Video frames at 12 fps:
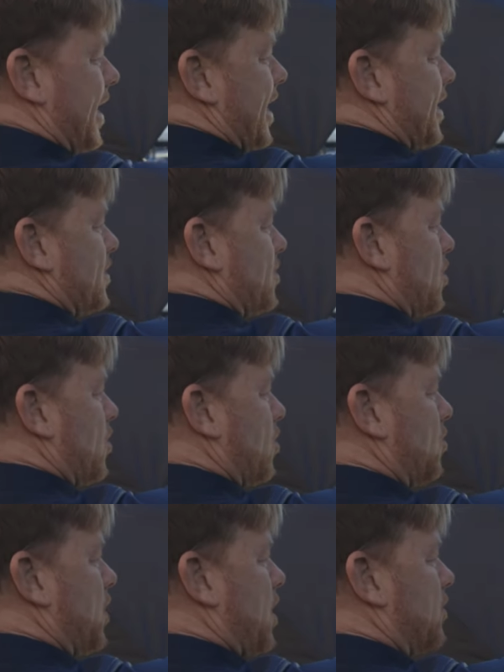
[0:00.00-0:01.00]
And
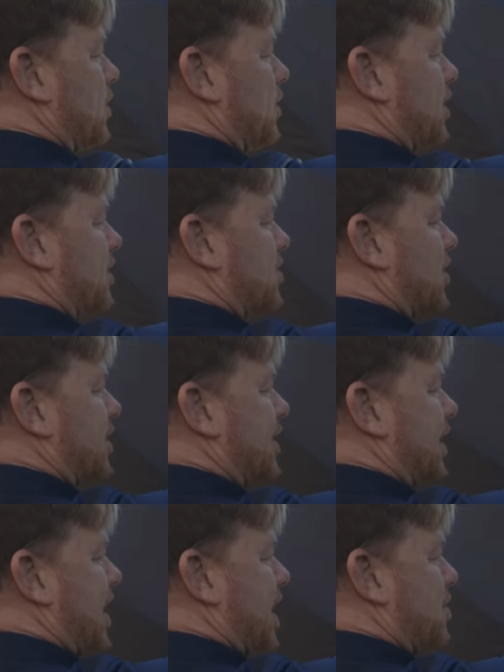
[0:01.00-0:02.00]
so Pablo looking straight into
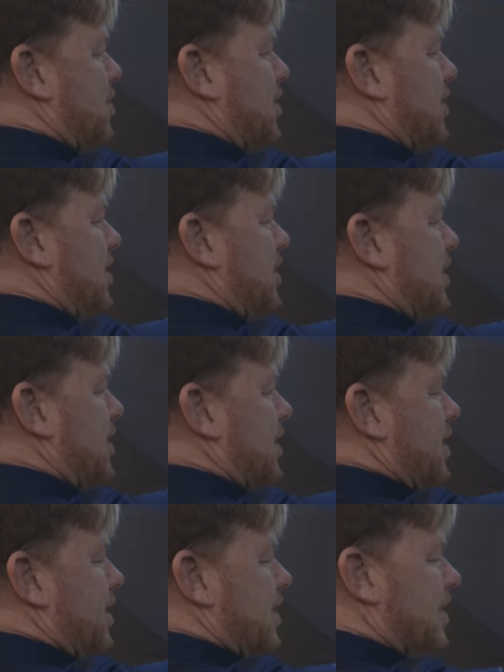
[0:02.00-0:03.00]
the camera.
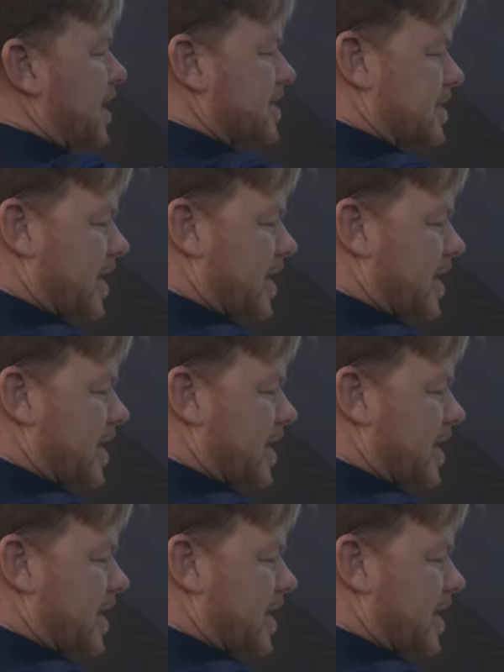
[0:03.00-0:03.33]
Nice